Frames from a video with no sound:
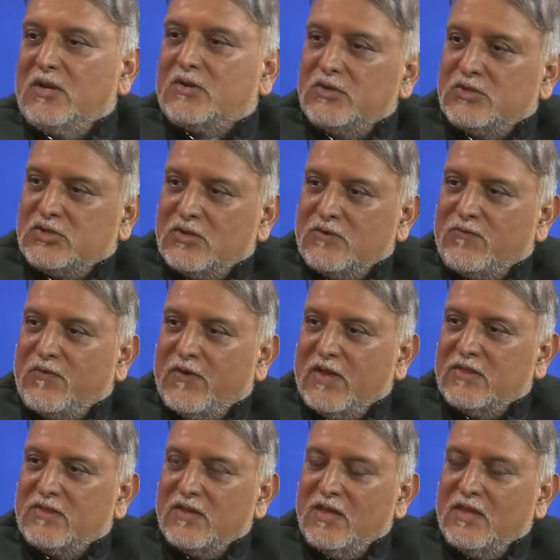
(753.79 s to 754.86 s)
Christian
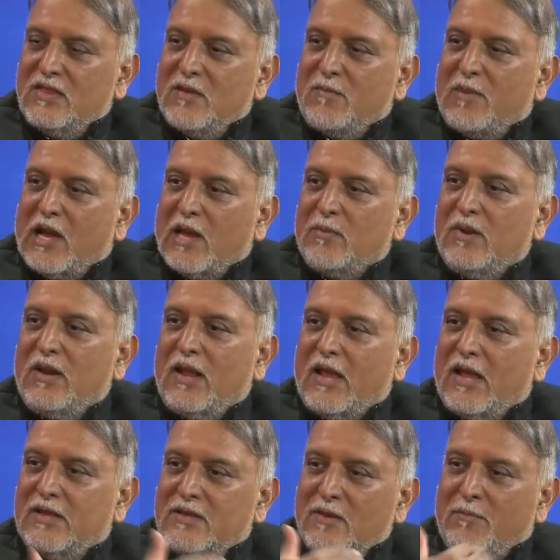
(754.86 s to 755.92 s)
faith in the Bible.
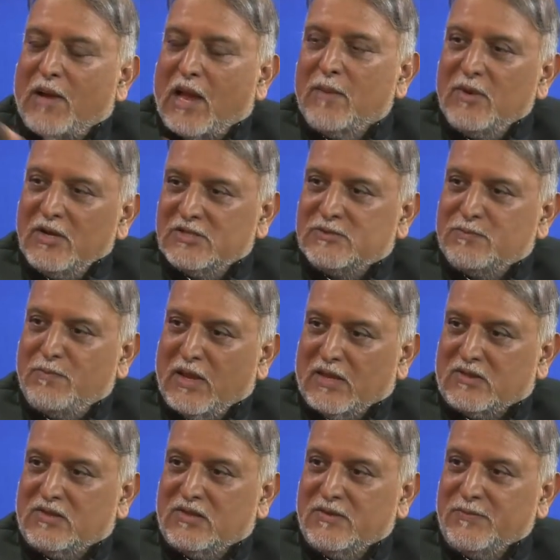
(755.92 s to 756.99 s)
The Bible is
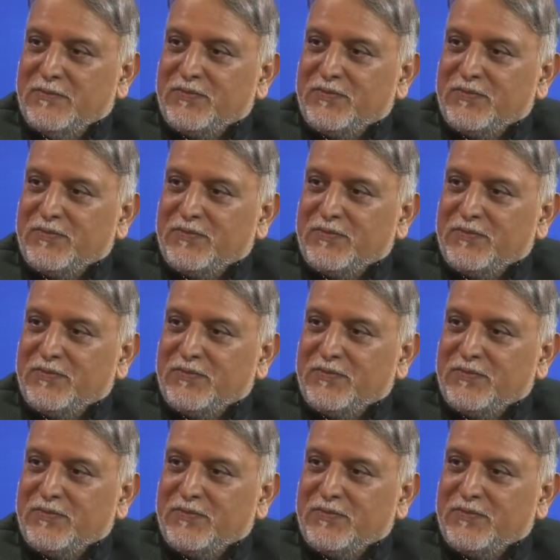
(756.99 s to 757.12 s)
myth.